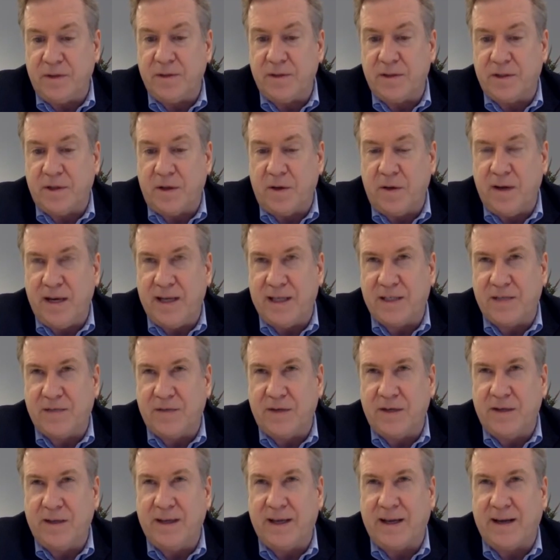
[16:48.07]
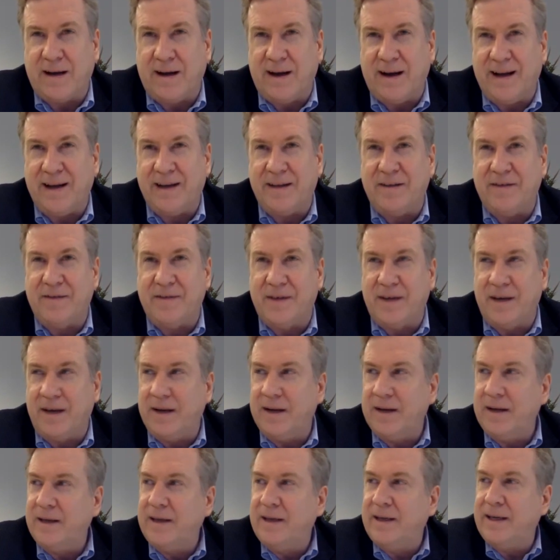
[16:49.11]
So it's really kind of a,
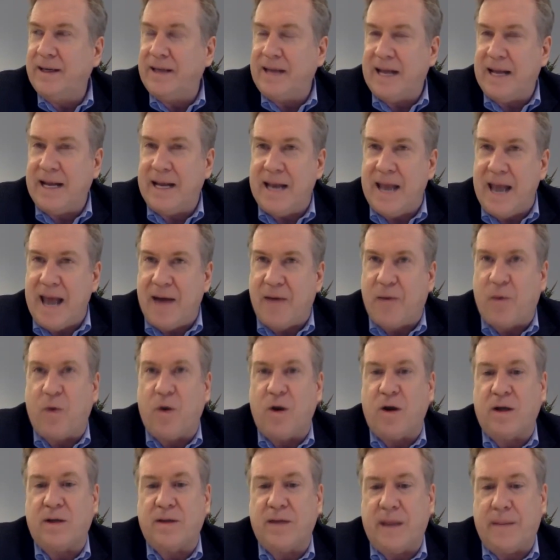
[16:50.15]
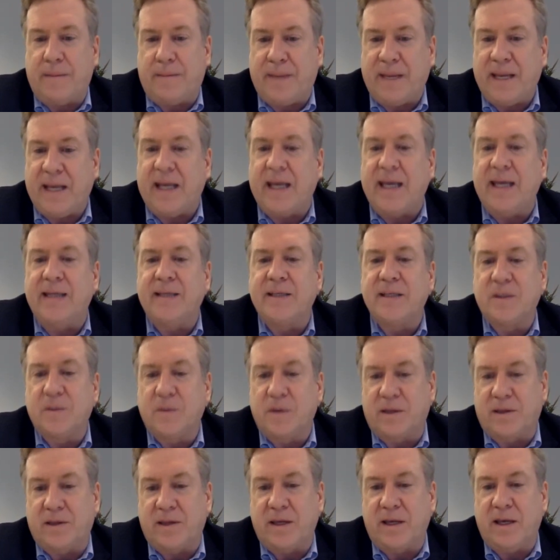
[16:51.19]
a network that begins
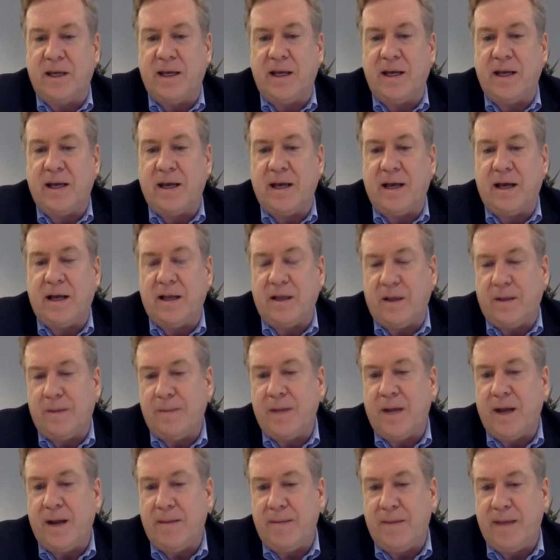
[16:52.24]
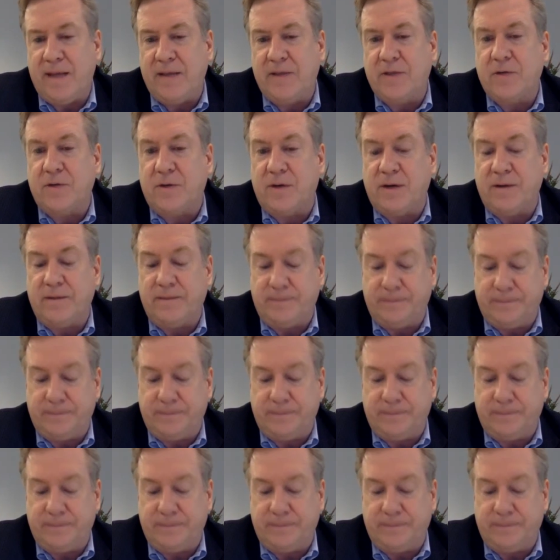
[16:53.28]
with the uh, alumni mentor.